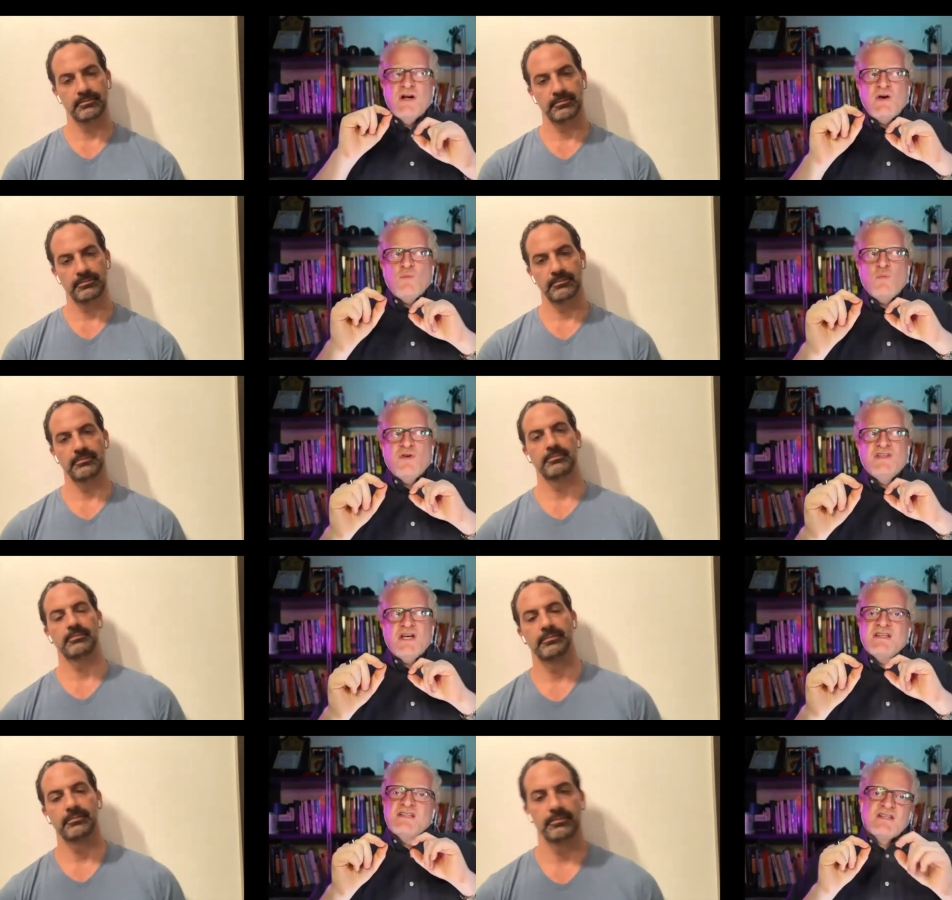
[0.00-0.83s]
Speaker 1: we've
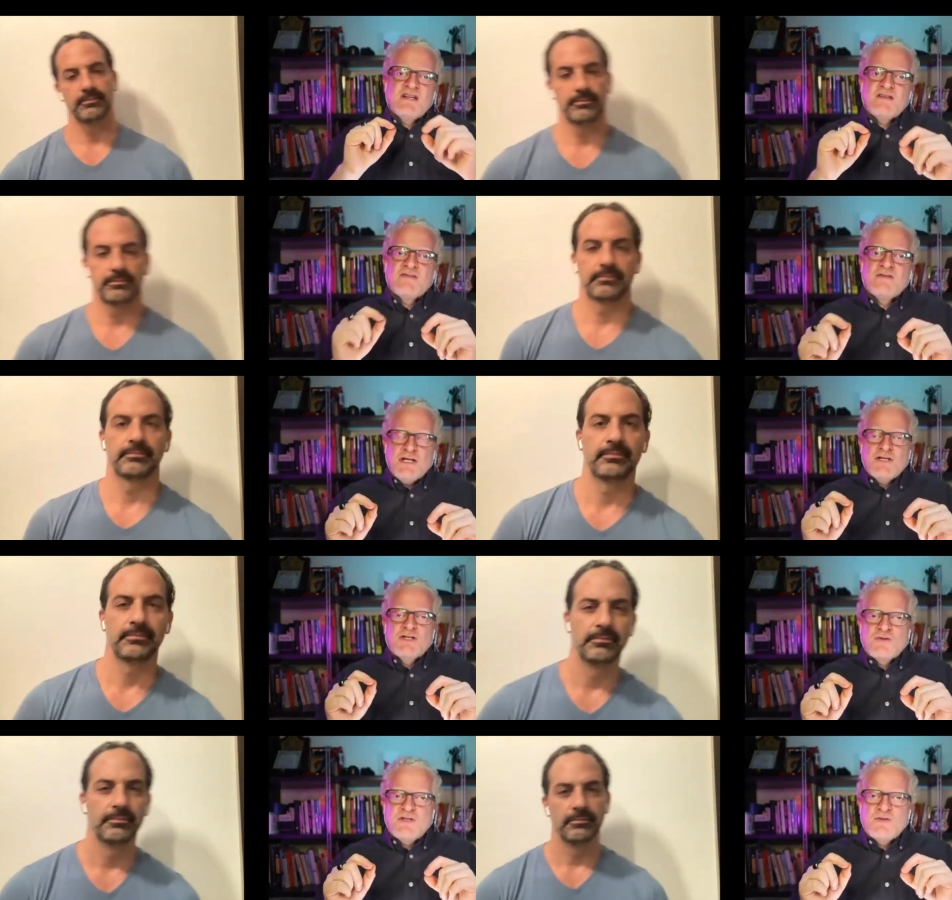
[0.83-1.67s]
done this in other
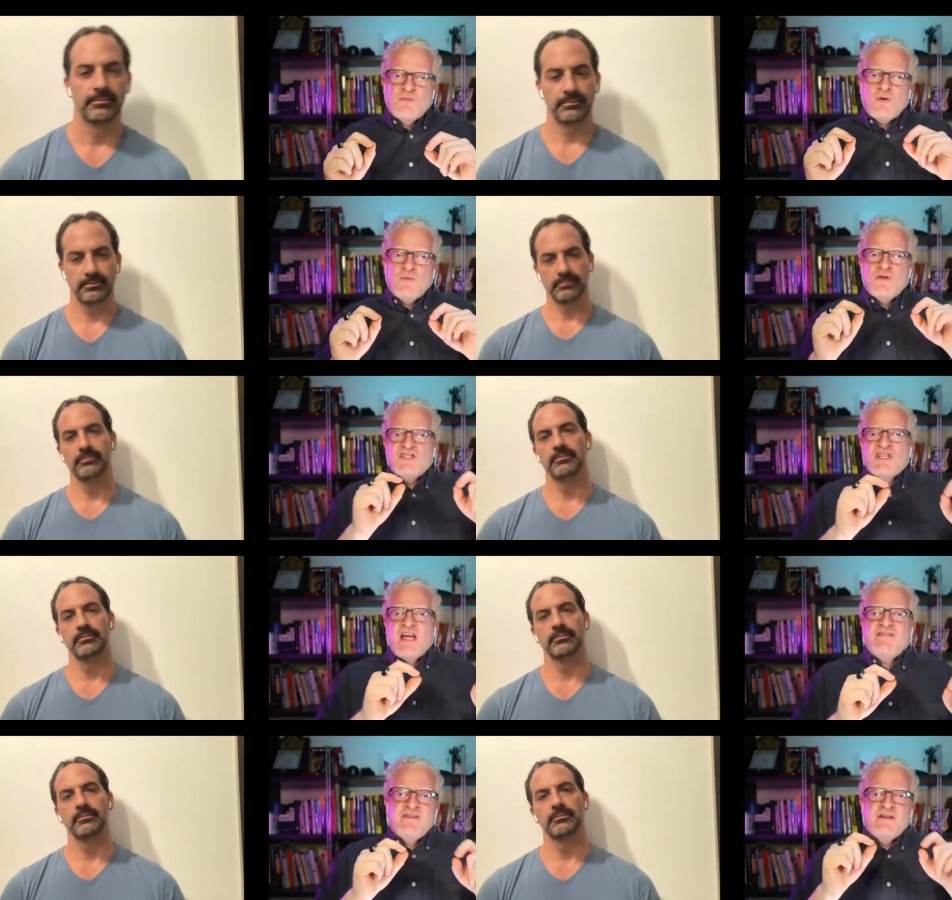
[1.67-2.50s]
industries where we
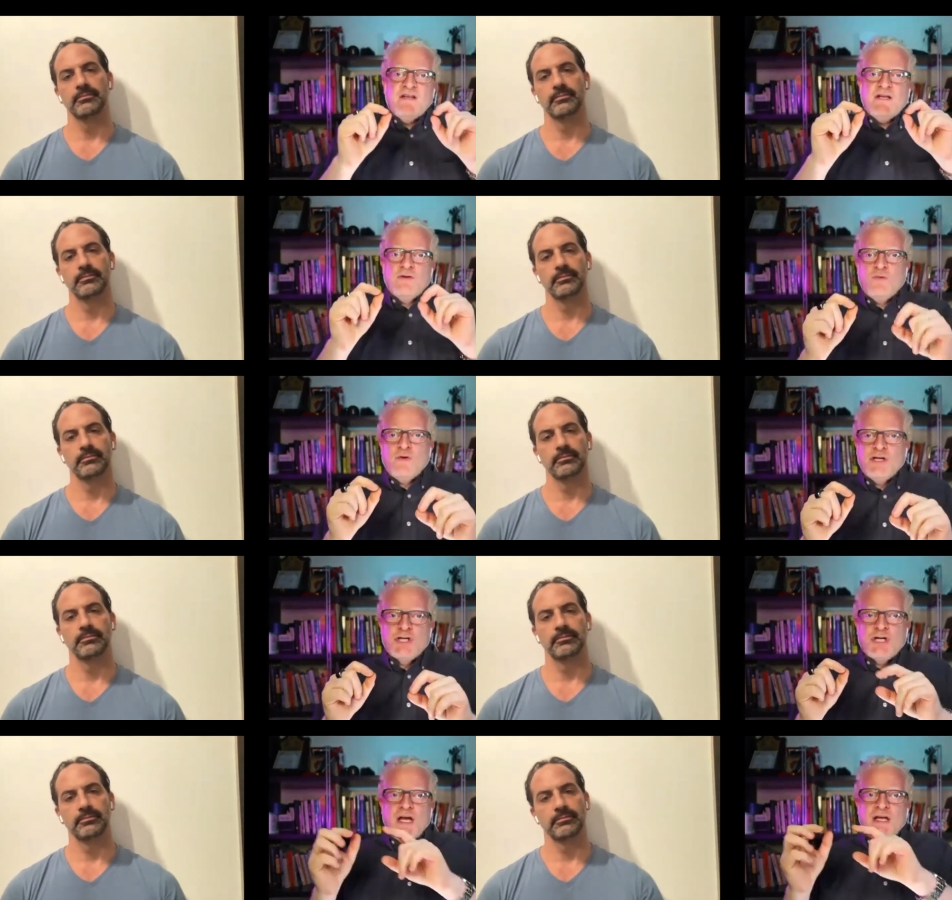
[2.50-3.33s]
siphon,
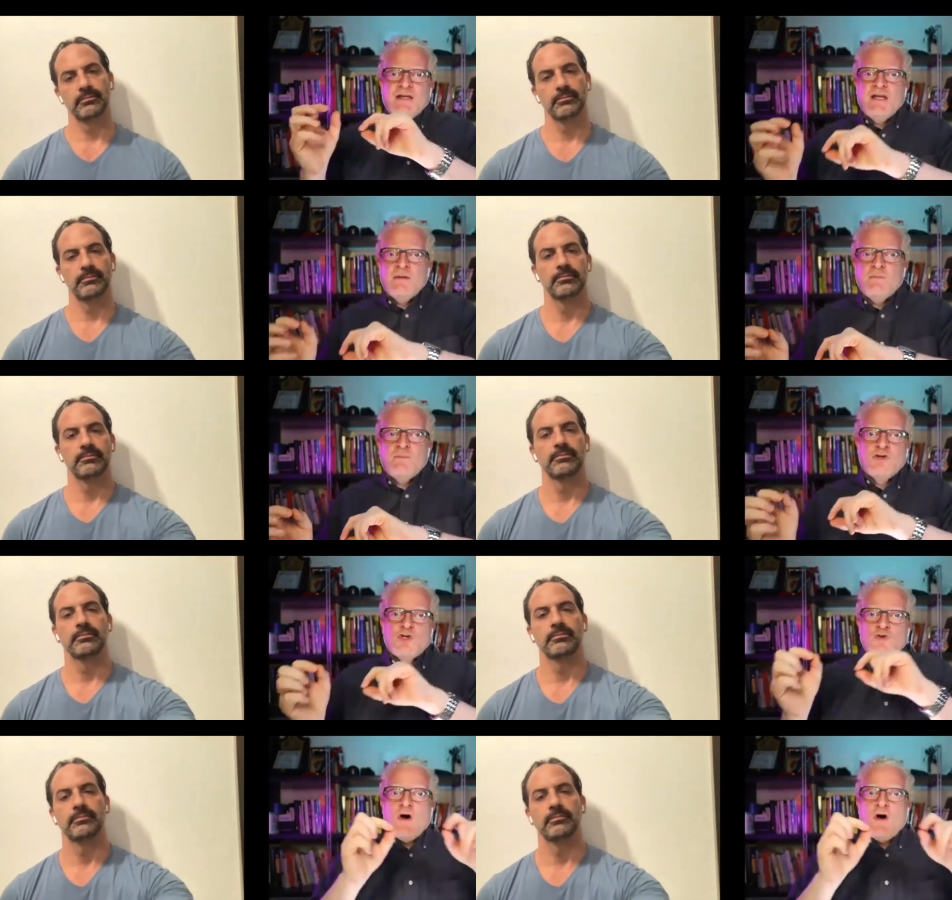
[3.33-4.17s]
enrich, and then
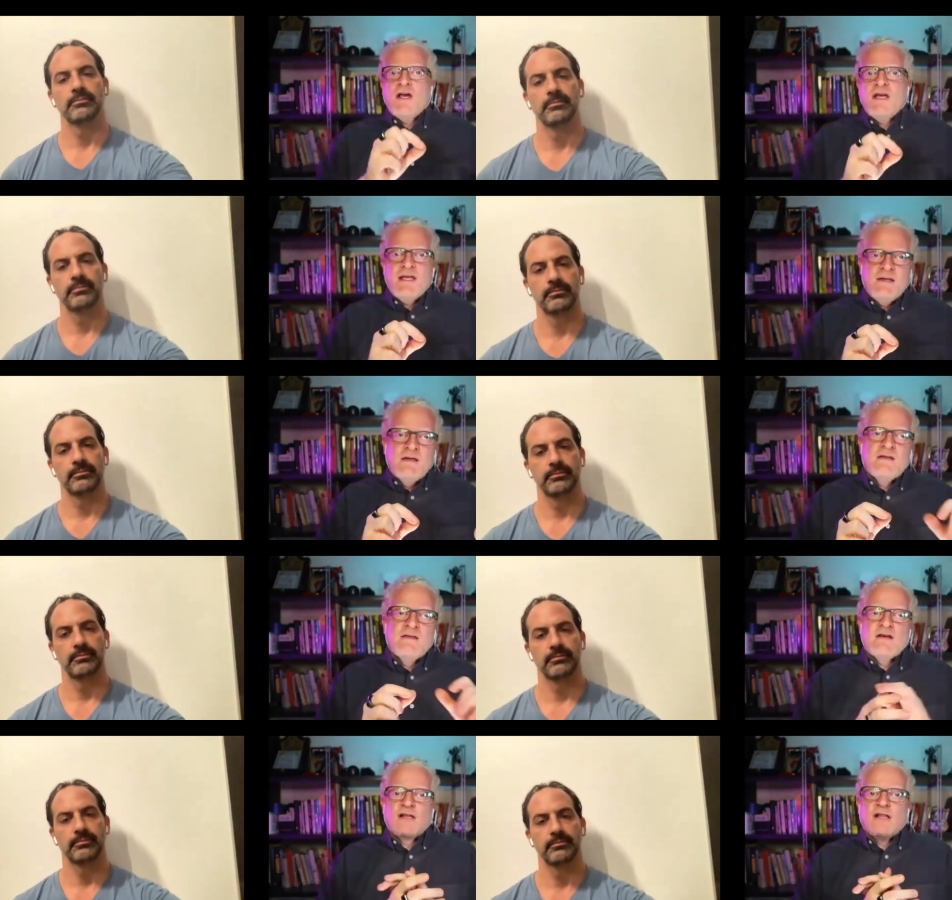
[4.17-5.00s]
draw in
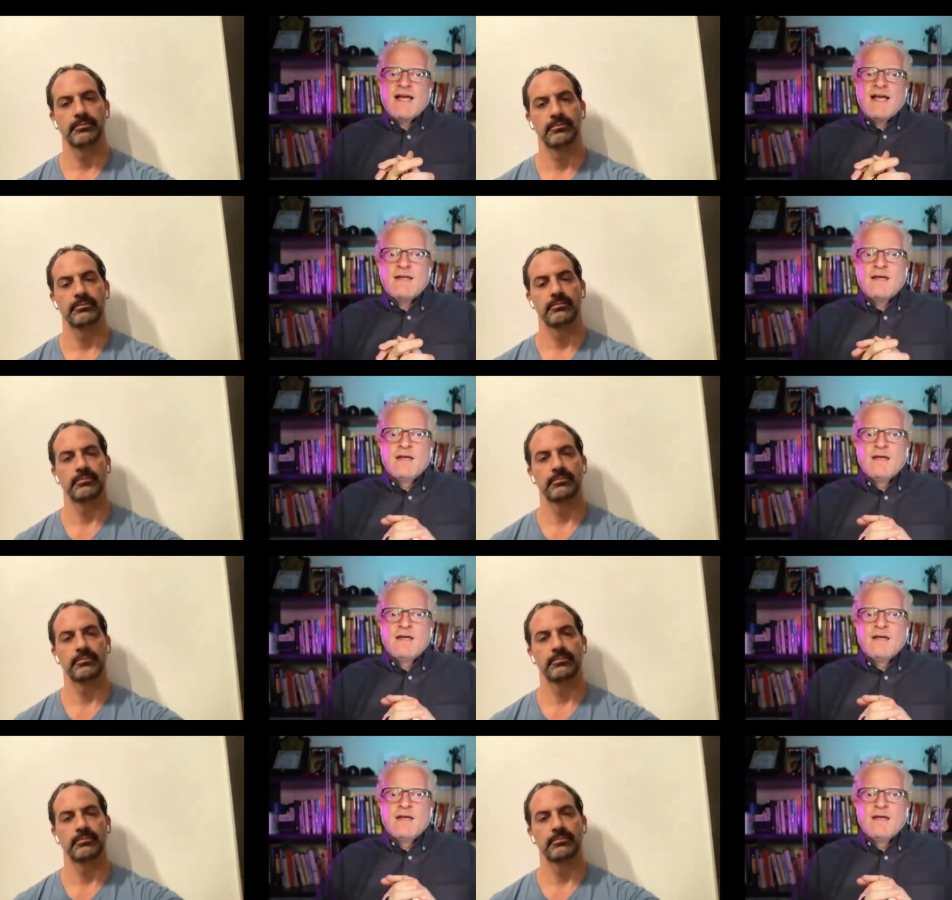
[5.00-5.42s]
the client